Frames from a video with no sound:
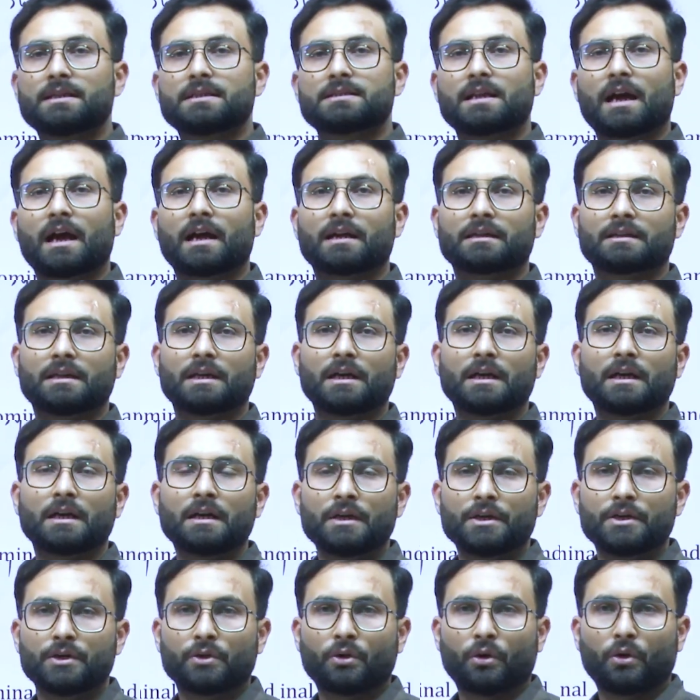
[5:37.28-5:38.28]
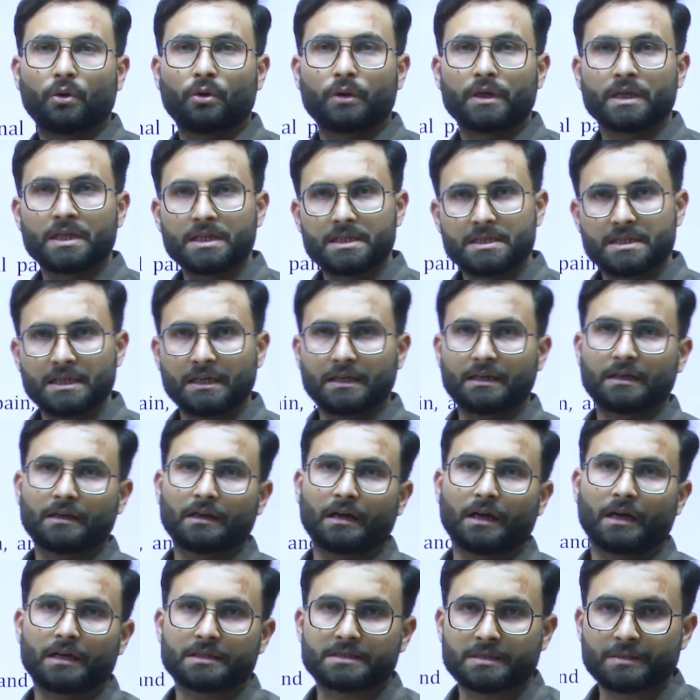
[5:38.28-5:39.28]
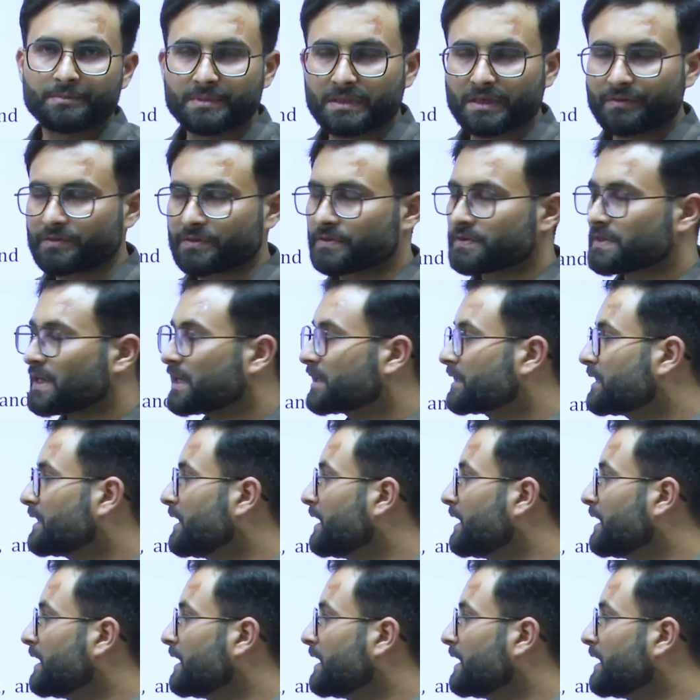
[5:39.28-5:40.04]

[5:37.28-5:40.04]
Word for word: These are the, you know, initial uh, symptoms which are